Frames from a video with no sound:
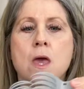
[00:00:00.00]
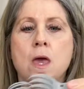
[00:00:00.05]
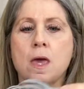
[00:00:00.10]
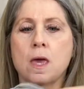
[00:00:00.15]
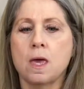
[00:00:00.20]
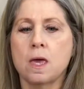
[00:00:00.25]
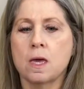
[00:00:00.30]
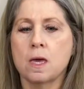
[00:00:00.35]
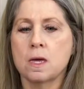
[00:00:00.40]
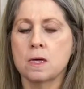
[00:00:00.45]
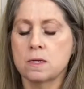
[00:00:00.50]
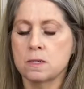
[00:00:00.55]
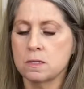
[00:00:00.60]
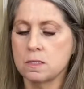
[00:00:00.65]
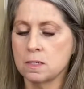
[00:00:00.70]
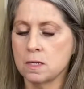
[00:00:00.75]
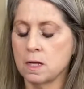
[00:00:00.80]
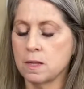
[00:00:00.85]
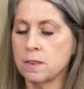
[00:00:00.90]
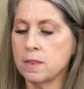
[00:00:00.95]

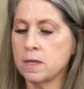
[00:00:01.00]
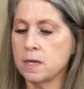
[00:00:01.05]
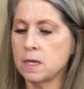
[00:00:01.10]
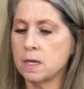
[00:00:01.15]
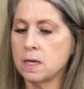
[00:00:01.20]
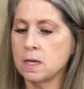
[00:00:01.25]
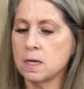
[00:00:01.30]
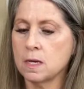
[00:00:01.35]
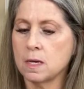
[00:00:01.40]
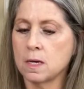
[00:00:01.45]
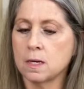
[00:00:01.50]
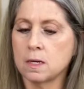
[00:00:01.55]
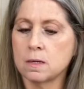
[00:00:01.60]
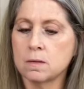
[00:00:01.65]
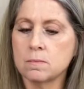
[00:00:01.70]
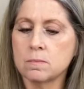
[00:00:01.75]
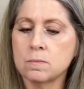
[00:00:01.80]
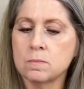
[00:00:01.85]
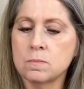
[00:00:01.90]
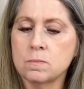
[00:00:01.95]
and the
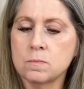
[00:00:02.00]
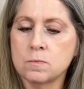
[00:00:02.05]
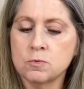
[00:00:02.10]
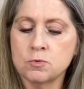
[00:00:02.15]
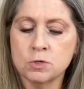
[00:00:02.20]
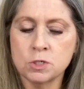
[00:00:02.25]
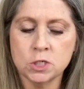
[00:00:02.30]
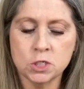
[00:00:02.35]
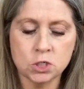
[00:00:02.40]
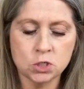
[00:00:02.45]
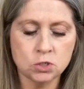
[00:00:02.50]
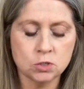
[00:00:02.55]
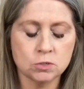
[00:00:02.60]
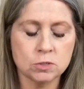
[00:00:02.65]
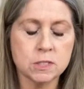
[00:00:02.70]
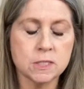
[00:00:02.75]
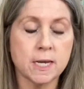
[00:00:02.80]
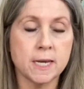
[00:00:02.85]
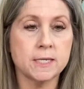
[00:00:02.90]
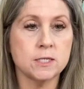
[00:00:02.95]
traditional
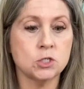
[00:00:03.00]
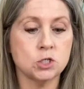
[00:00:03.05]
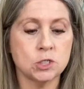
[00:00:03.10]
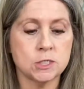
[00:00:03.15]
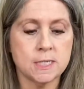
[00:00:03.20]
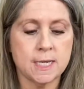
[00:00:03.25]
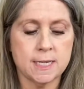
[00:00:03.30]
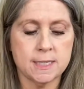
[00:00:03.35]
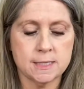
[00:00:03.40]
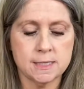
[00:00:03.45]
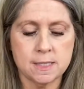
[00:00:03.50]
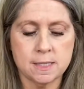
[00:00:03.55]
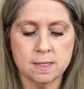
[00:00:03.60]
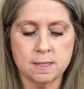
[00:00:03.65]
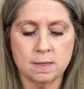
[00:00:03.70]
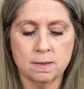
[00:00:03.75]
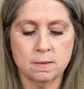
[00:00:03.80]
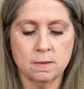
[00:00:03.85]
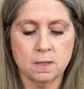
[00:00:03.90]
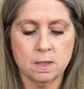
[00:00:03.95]
size just has
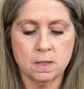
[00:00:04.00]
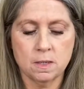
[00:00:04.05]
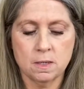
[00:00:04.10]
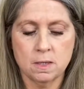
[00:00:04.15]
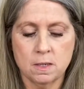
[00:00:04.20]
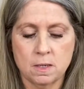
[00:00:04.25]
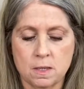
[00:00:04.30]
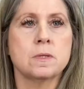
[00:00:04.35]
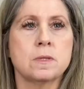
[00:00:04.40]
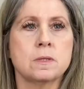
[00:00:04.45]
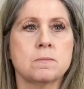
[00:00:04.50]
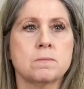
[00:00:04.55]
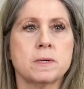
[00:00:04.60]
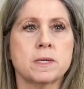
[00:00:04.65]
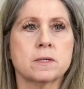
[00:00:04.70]
the metal